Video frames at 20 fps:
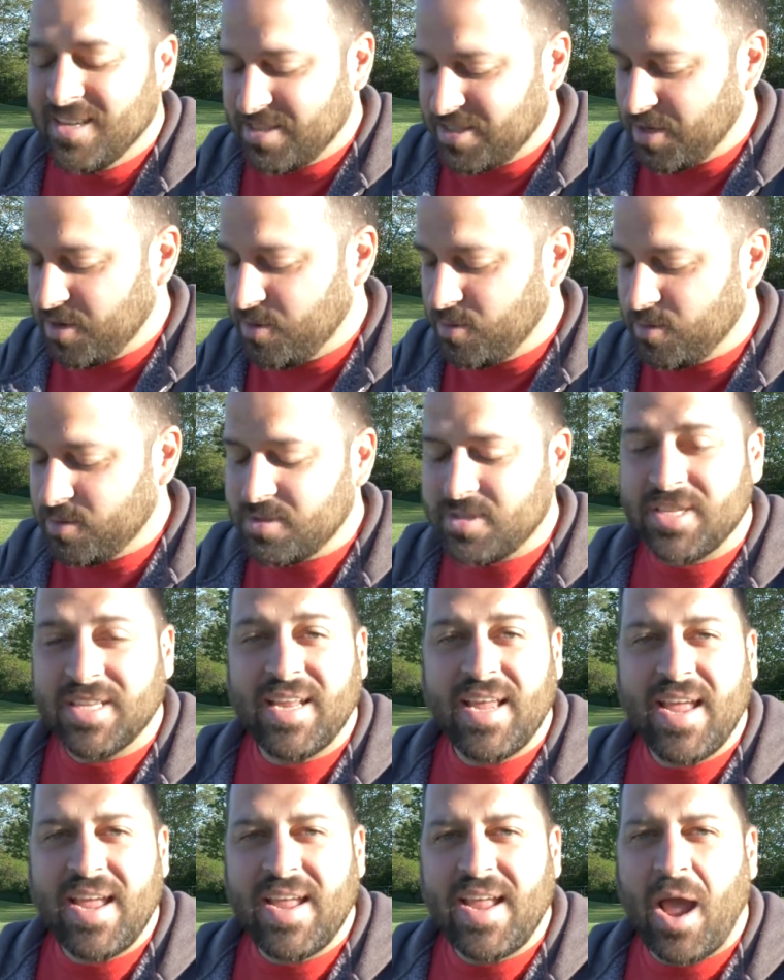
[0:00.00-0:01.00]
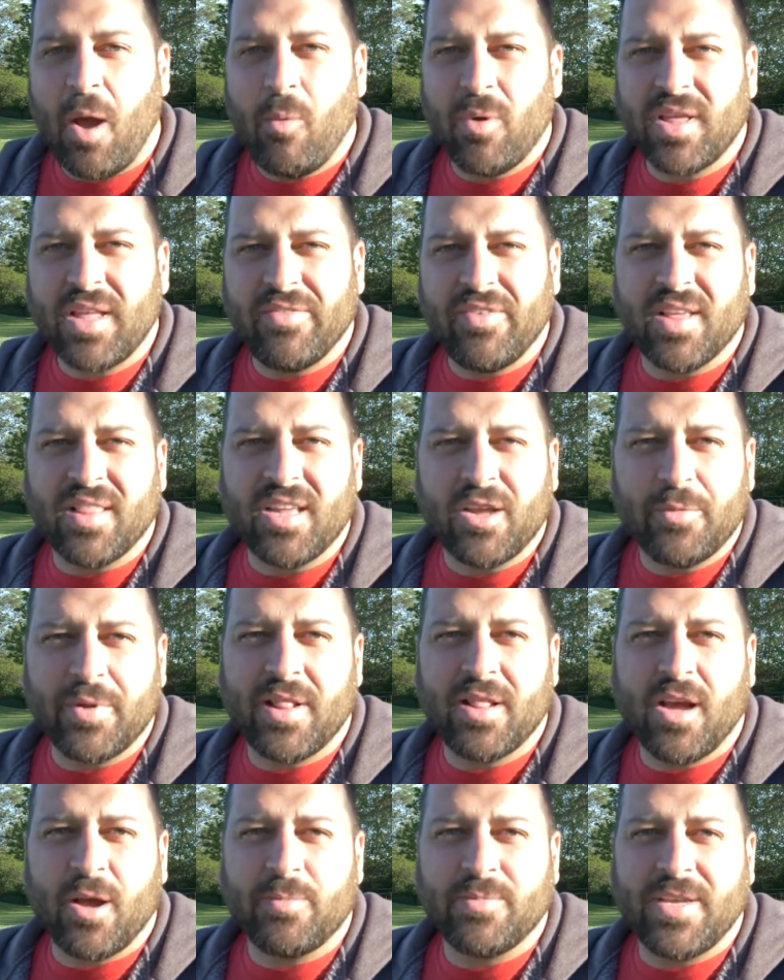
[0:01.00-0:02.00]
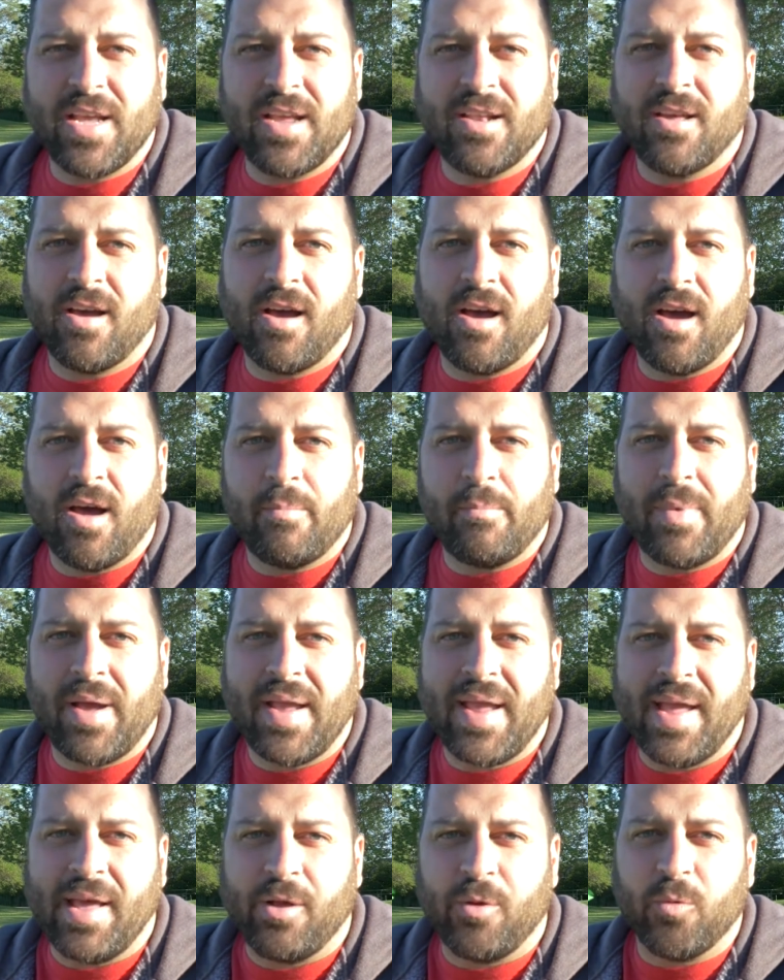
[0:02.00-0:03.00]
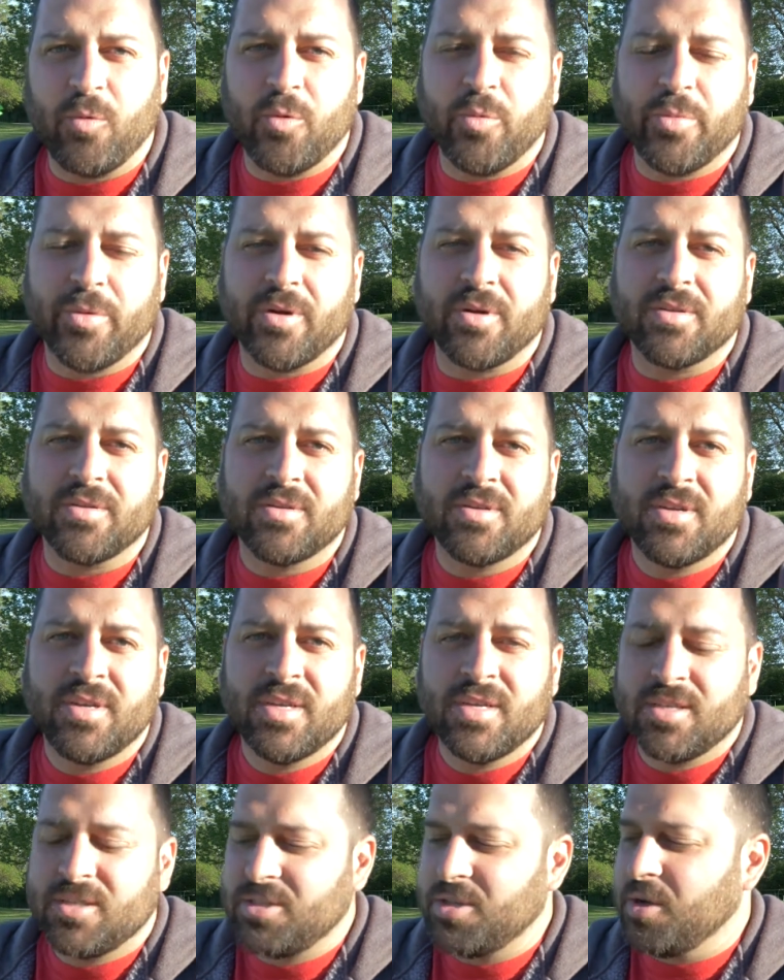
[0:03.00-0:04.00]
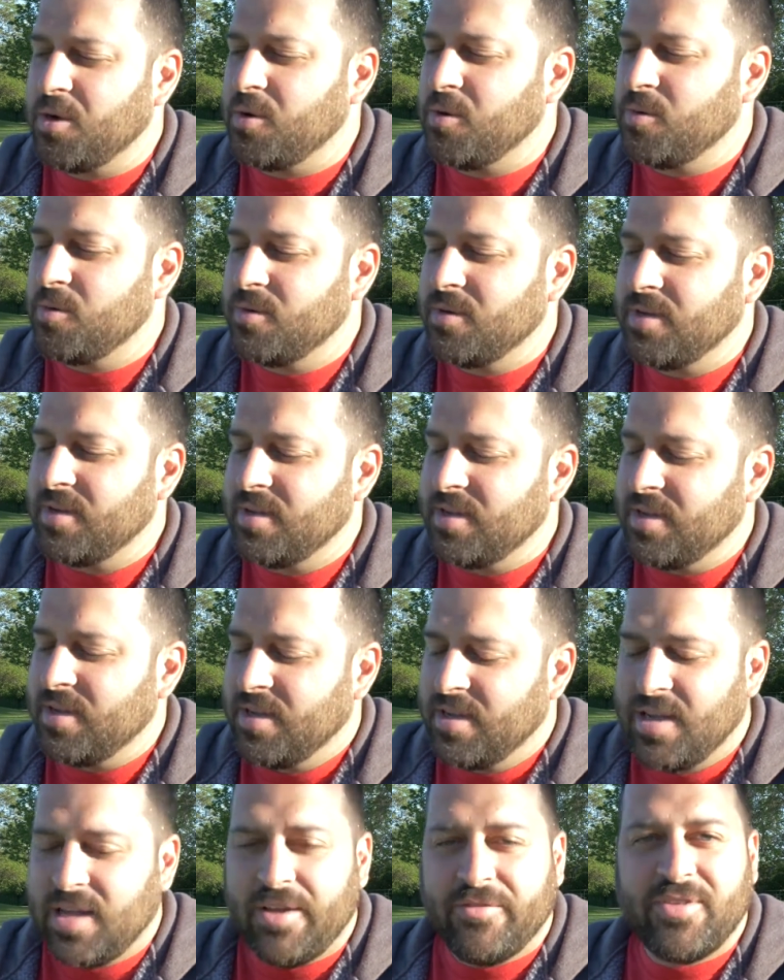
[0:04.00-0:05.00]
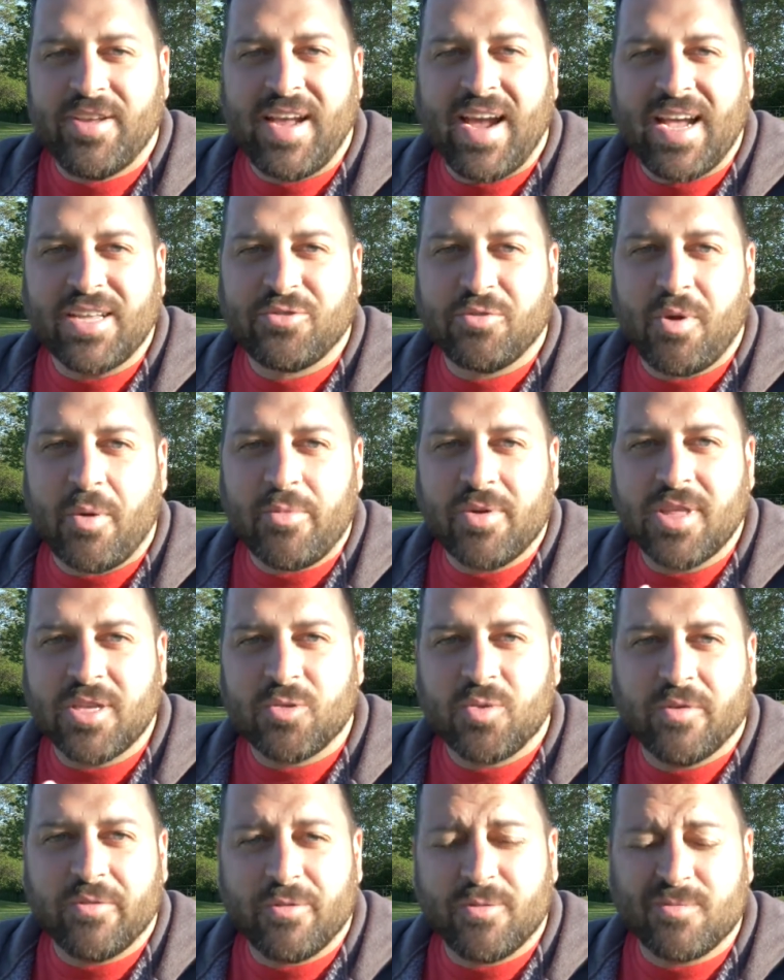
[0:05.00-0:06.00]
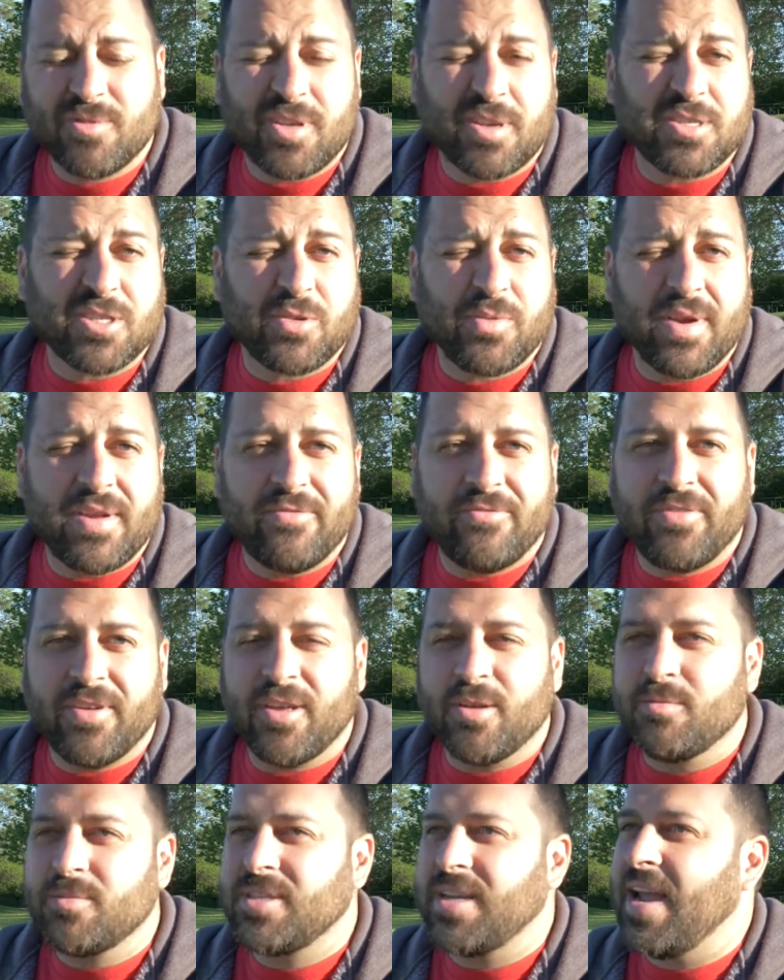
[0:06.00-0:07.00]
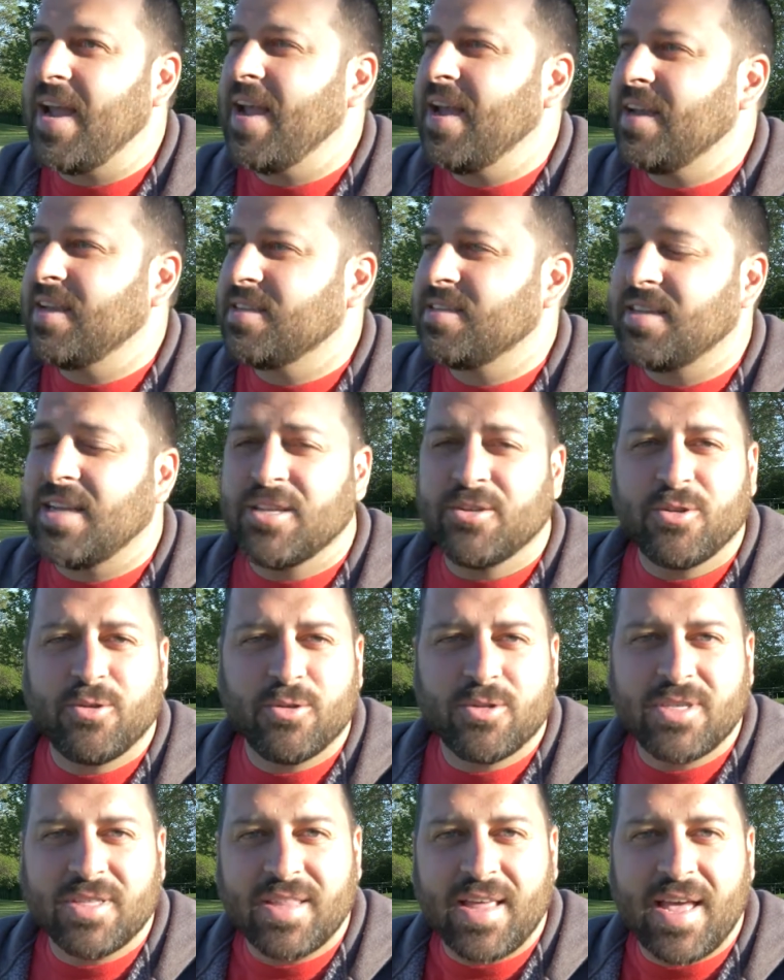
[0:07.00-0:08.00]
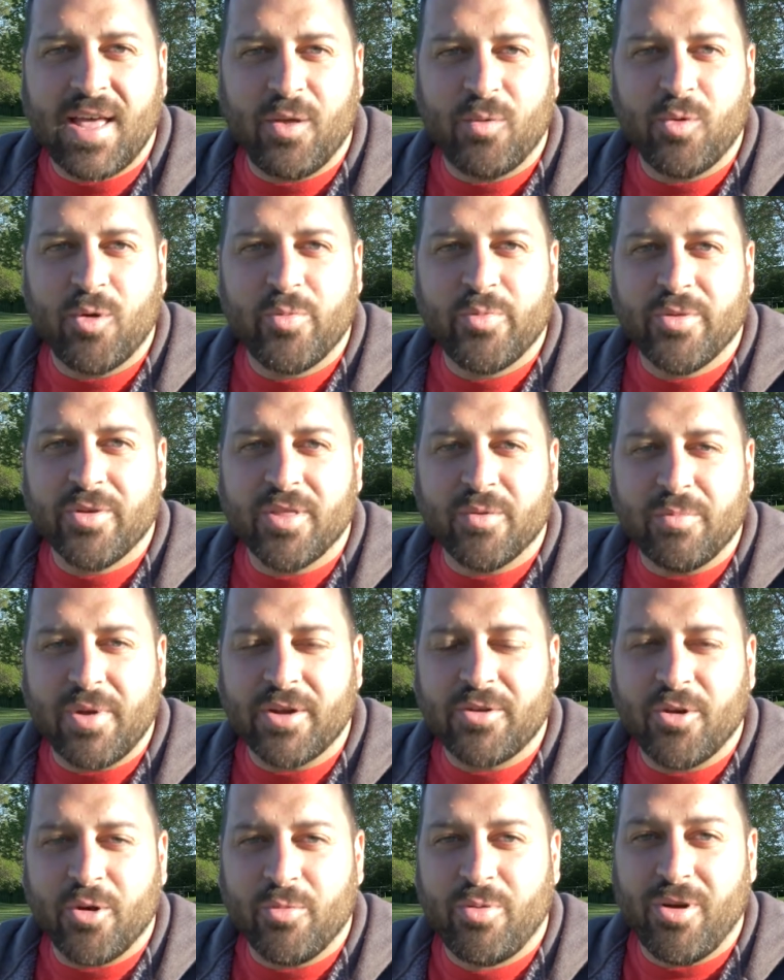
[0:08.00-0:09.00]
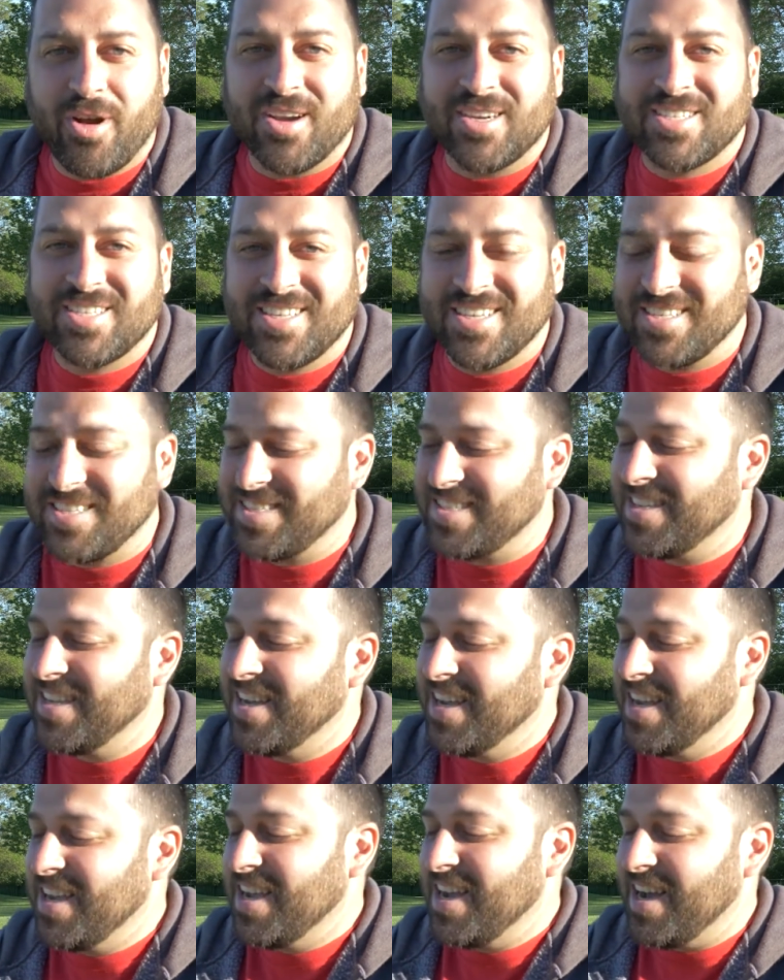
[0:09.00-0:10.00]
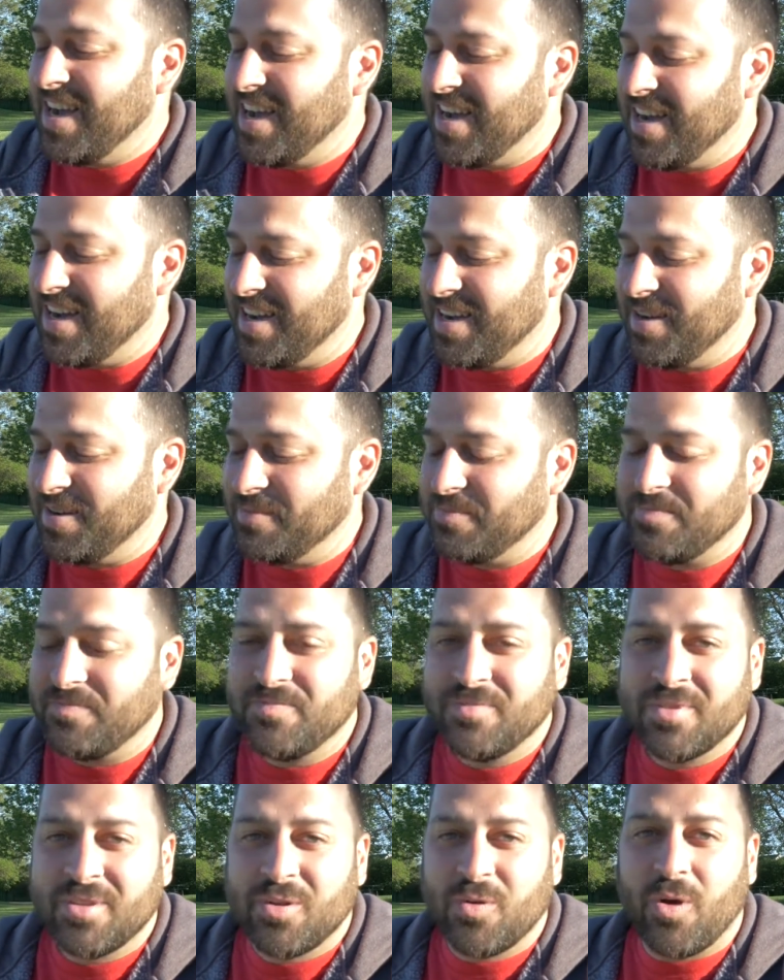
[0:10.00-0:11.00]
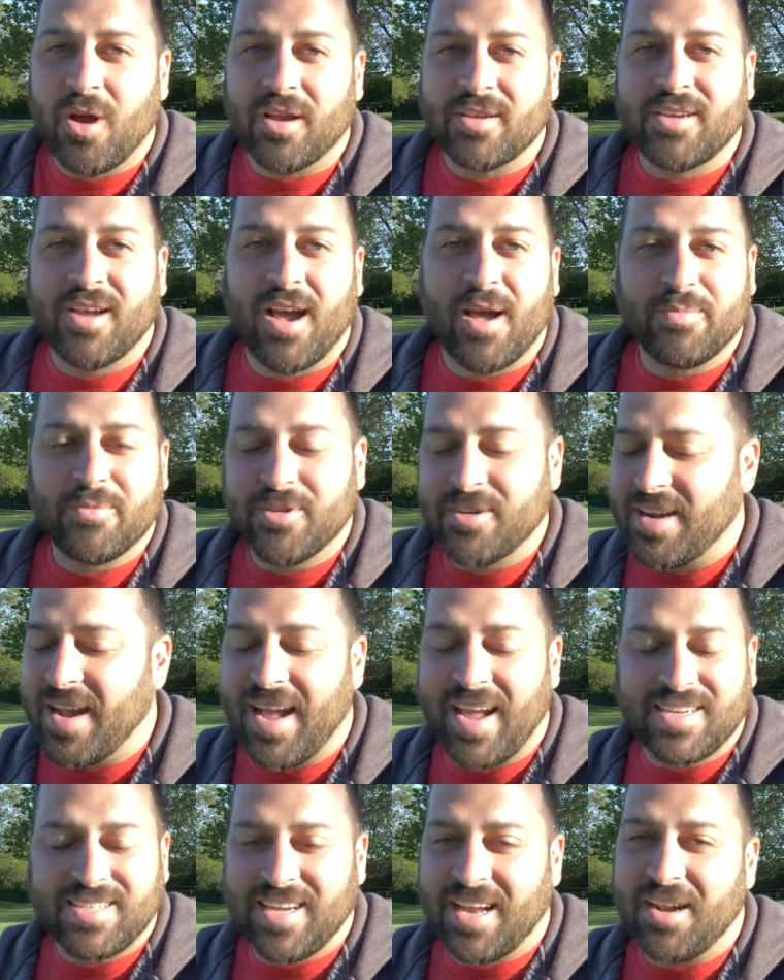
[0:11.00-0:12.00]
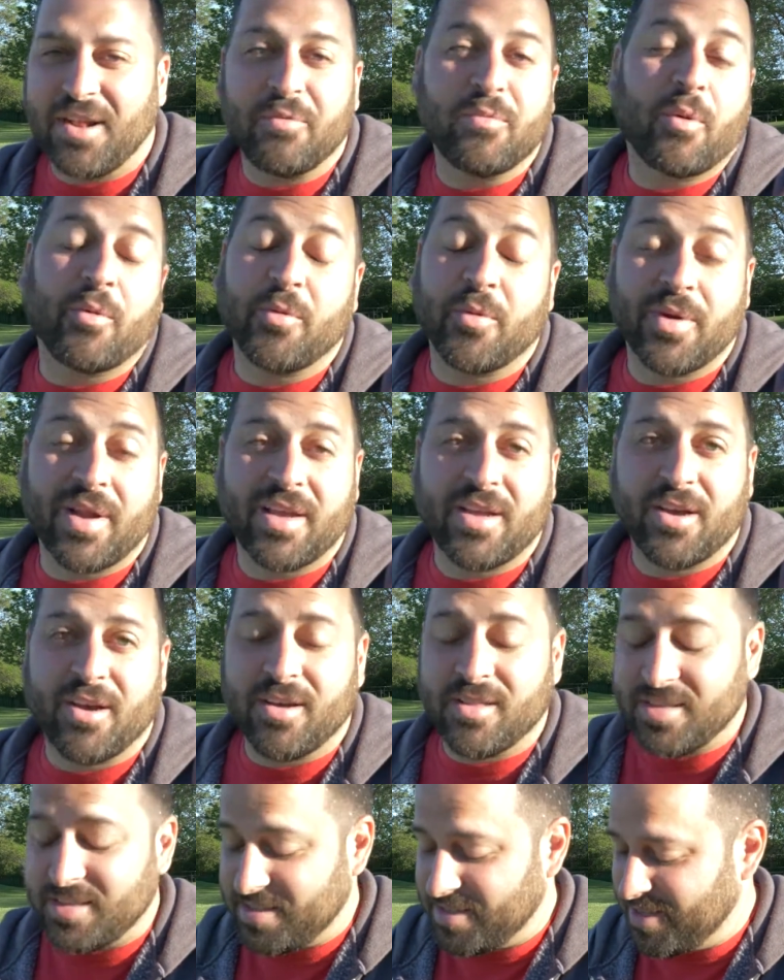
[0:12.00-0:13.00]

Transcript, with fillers: So today I want to give you a little bit of an update on my Hell Whooper. So if you guys remember this one from such great films as introducing the Hell Whooper, the micro brushless um, quadcopter, I actually I don't remember what I called it.